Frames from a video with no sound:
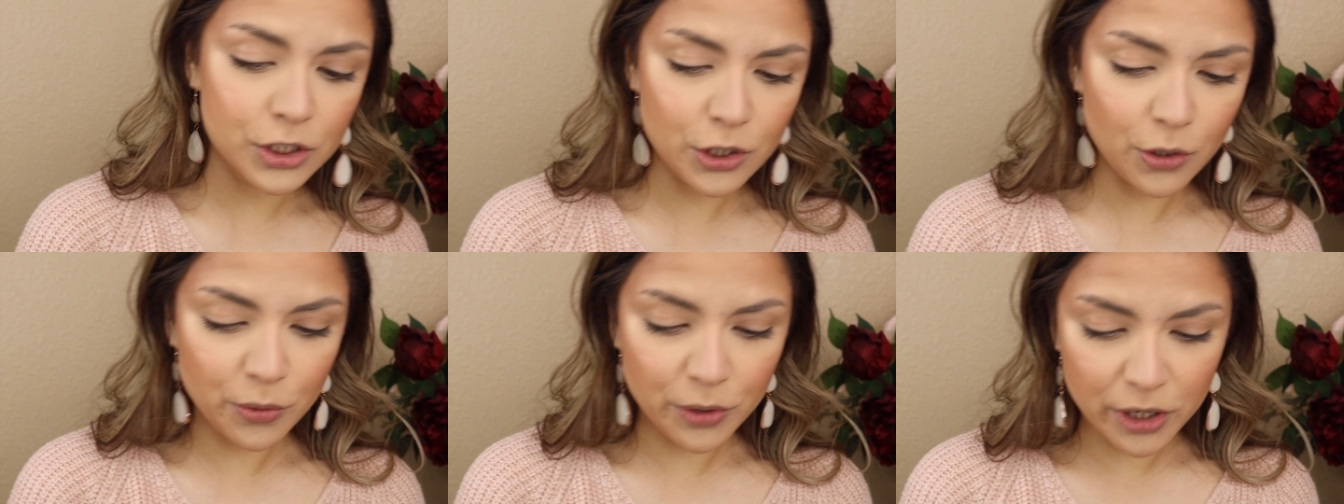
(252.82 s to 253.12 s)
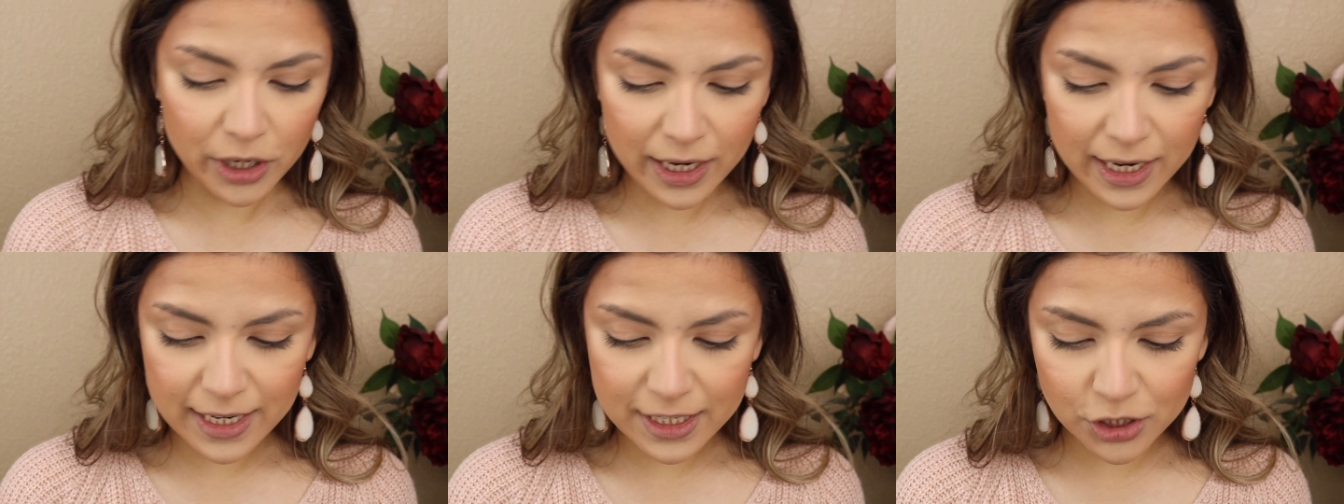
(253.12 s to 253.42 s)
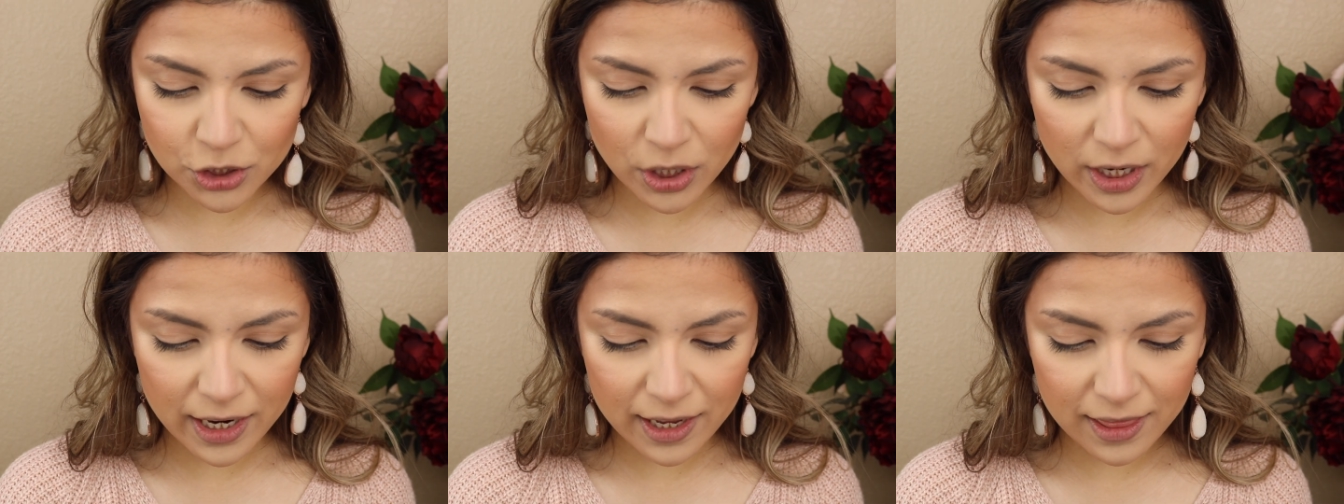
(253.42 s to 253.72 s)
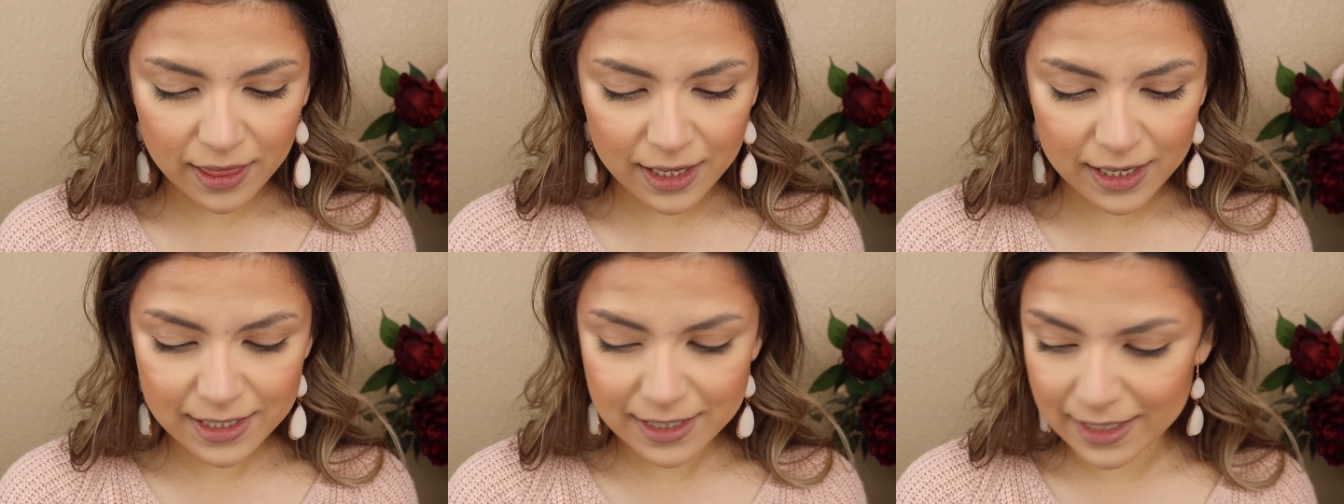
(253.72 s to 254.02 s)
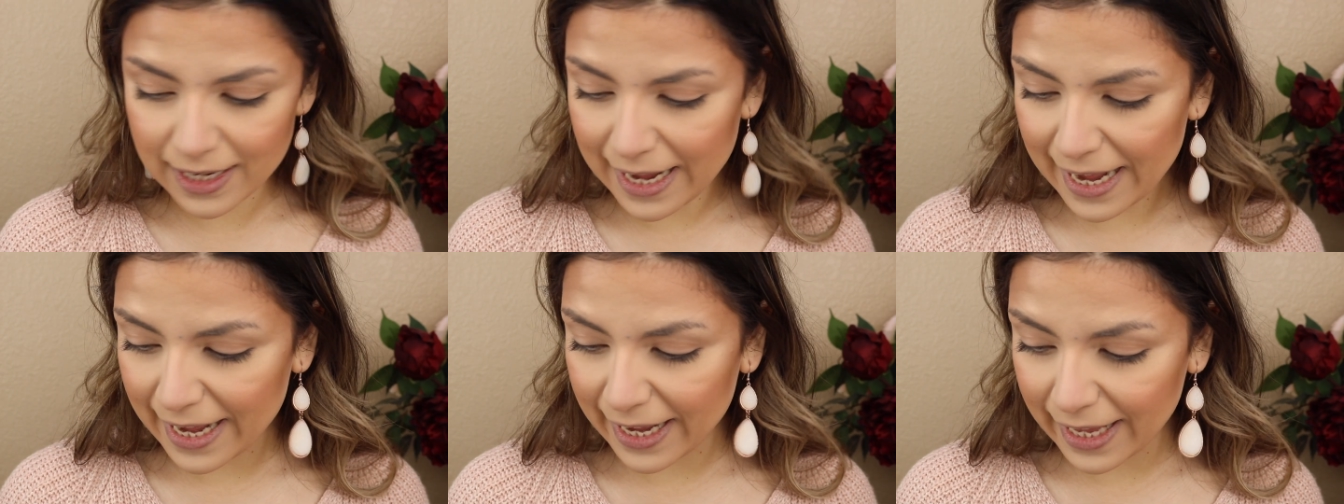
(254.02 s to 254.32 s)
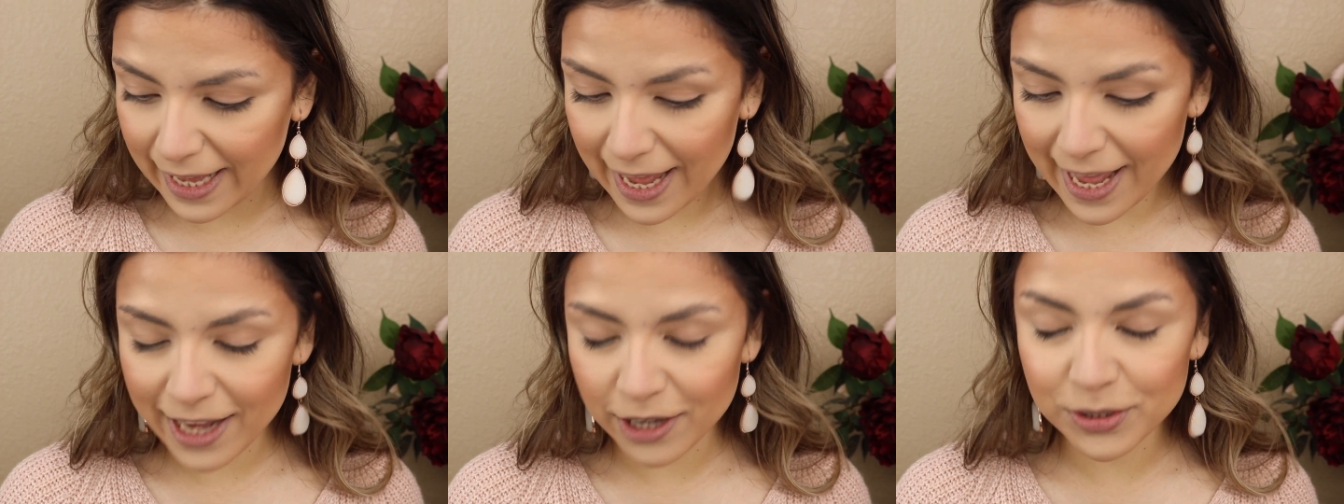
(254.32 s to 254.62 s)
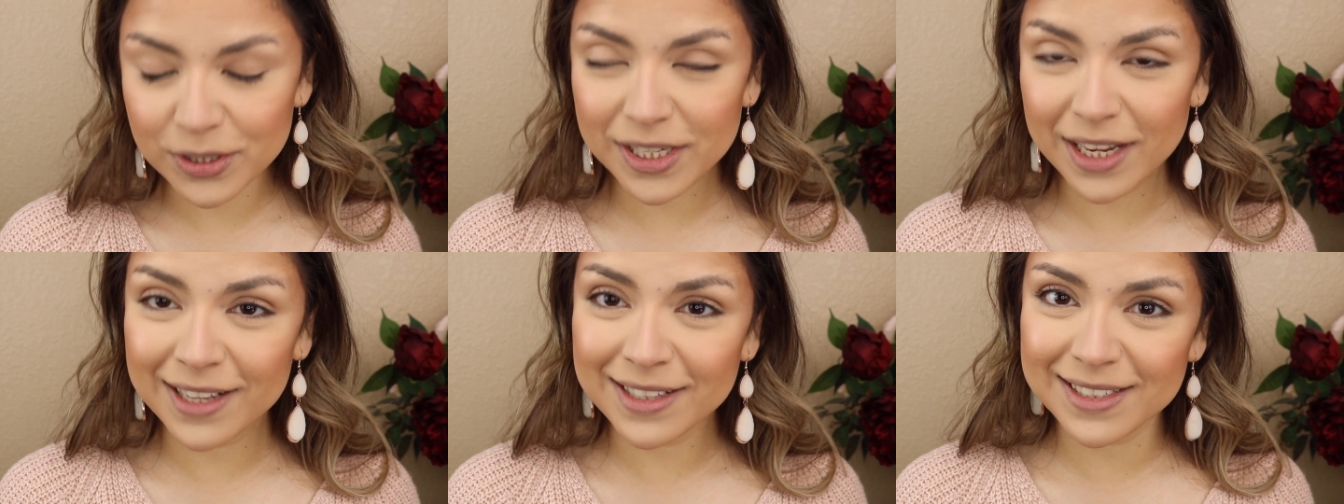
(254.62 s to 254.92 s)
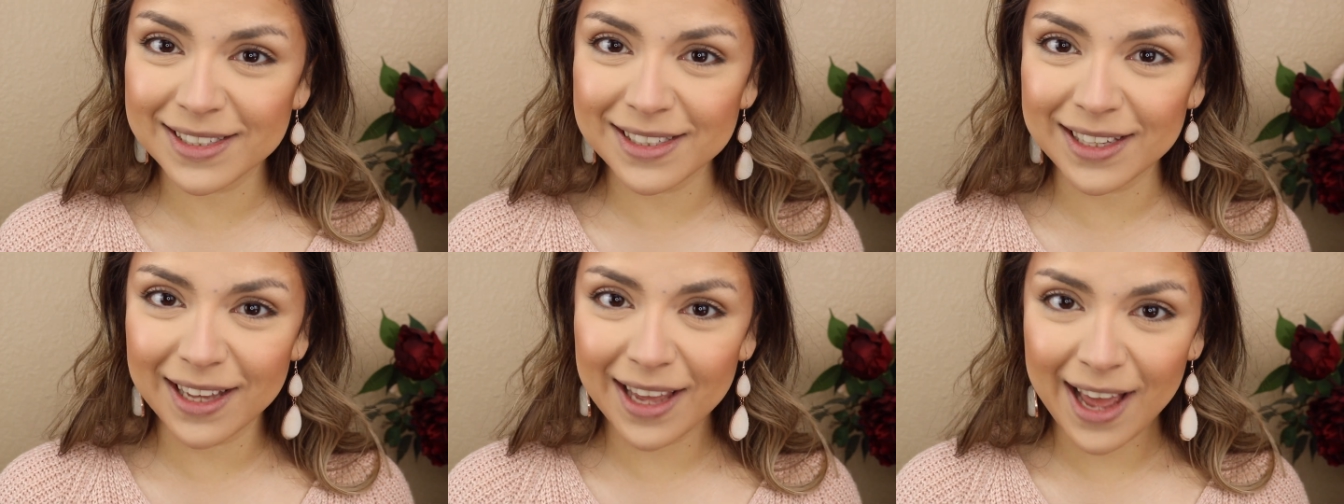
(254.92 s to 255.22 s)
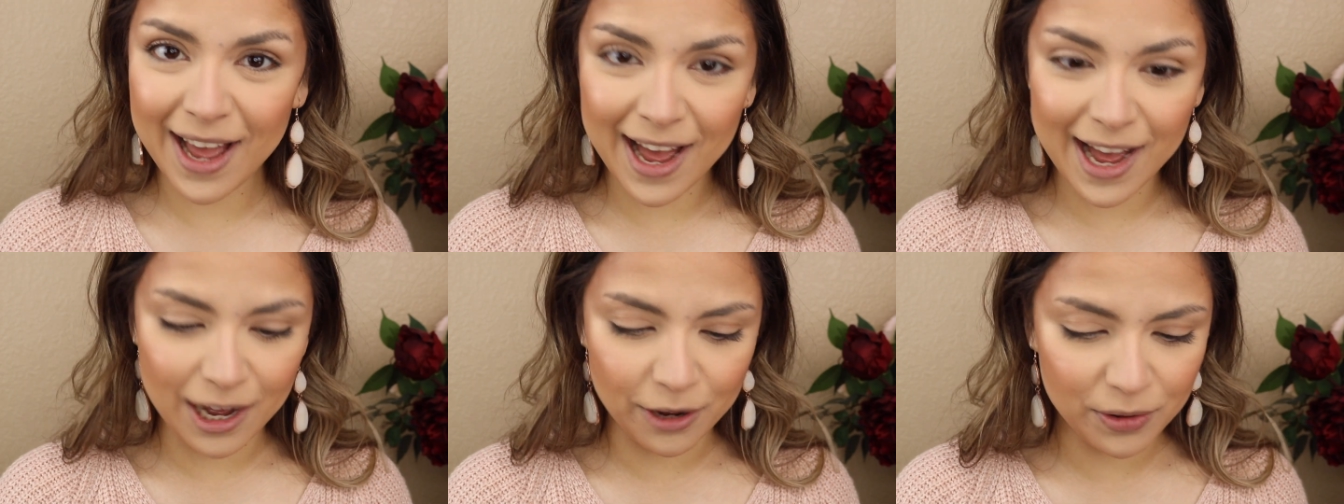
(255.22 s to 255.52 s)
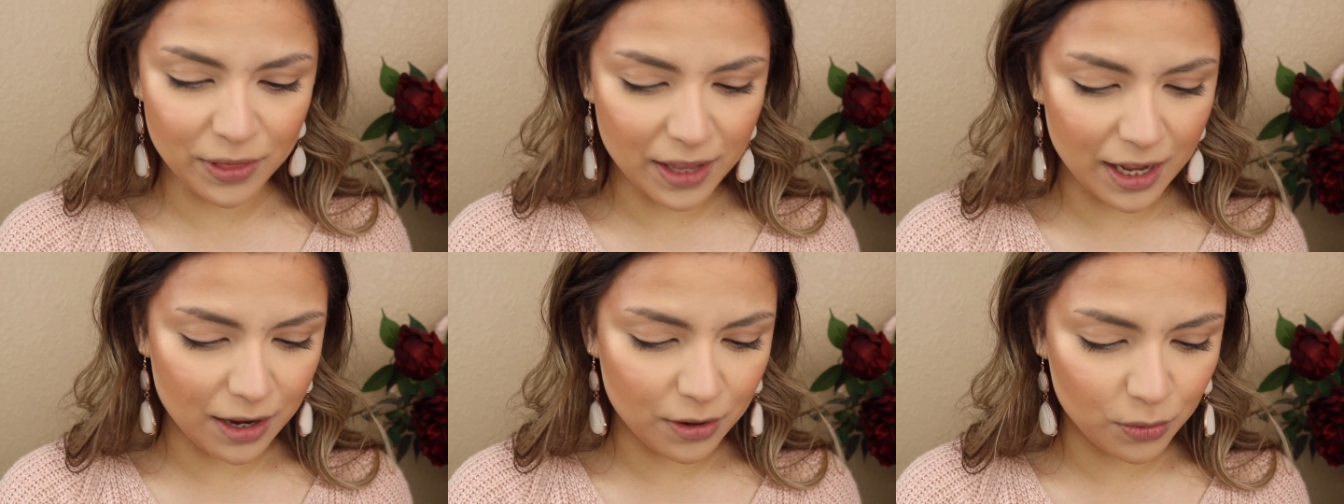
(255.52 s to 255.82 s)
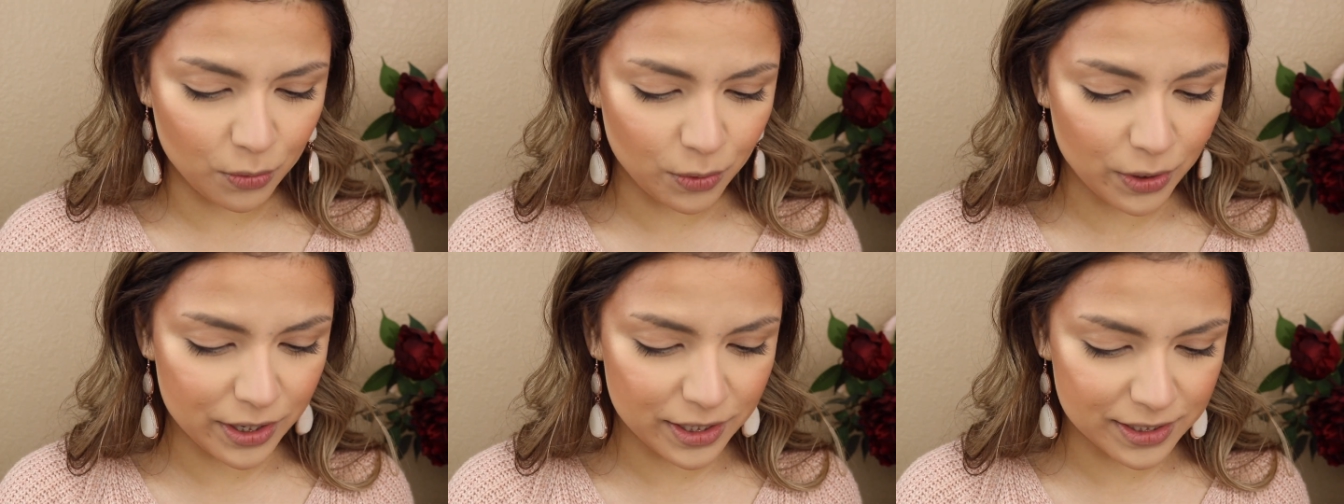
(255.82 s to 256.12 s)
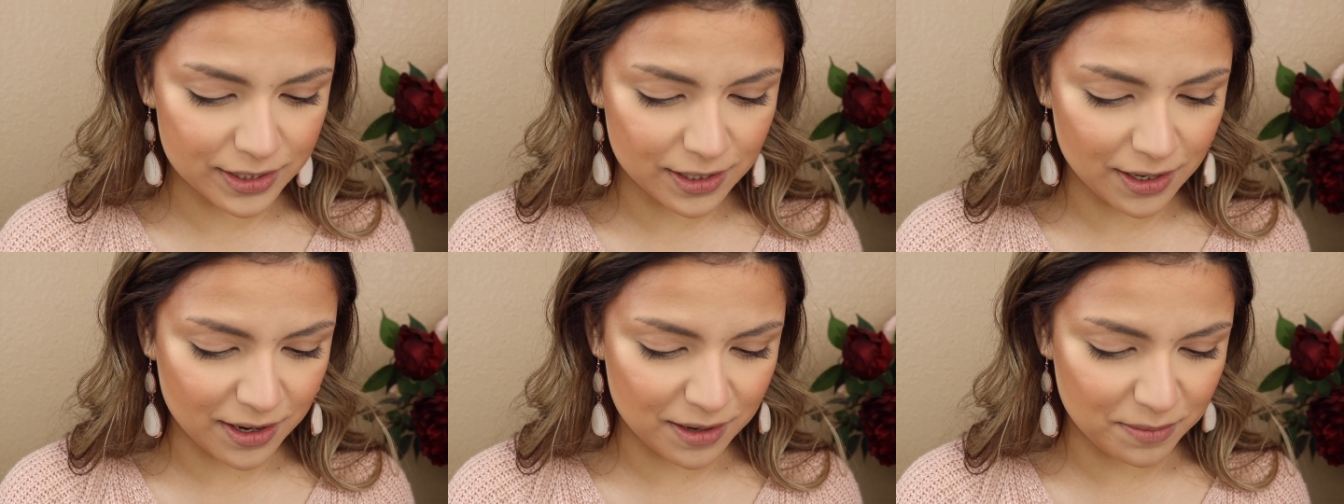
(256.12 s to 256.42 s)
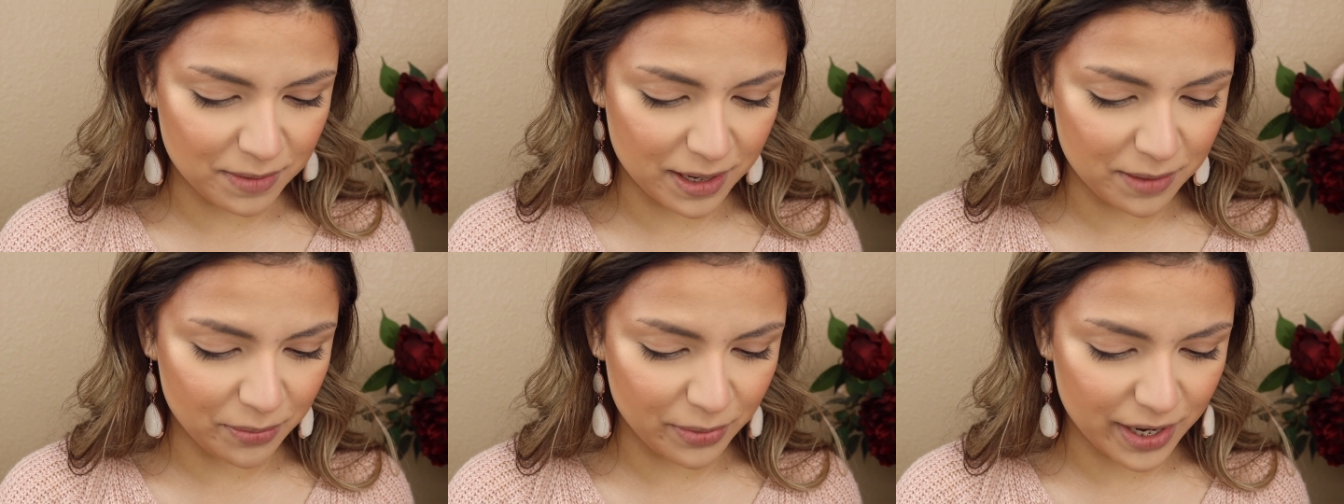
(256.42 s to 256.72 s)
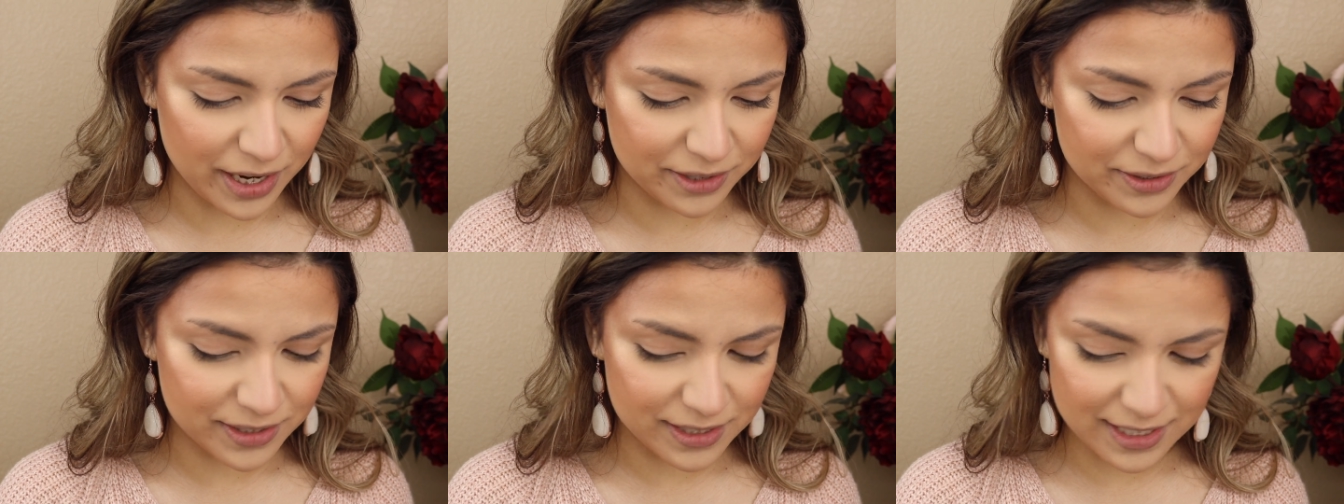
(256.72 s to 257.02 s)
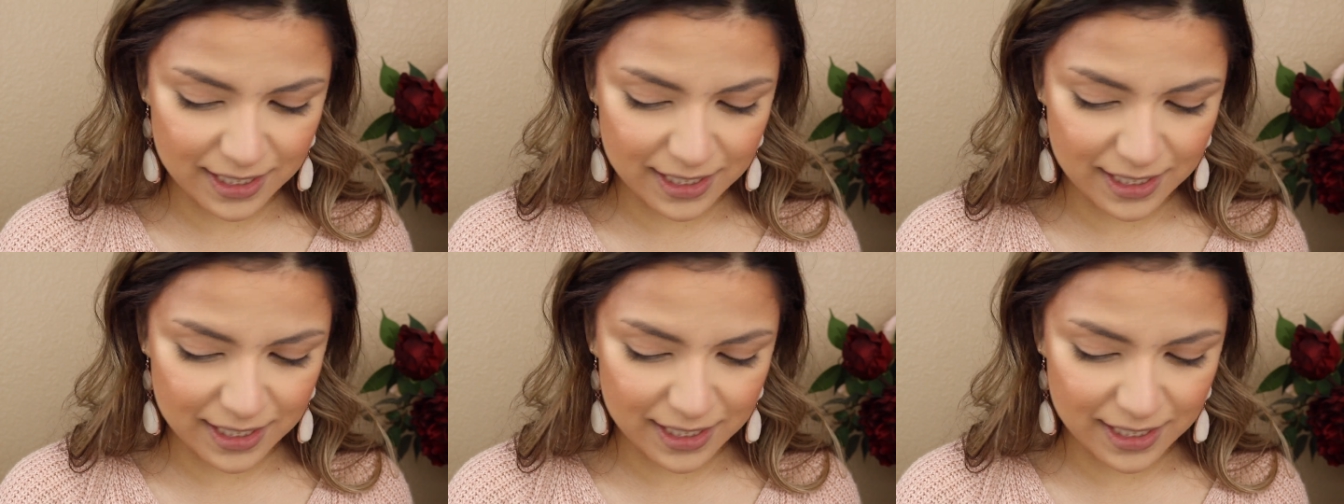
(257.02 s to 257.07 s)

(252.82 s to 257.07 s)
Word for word: So we're gonna try this guy out and see how that works on my brows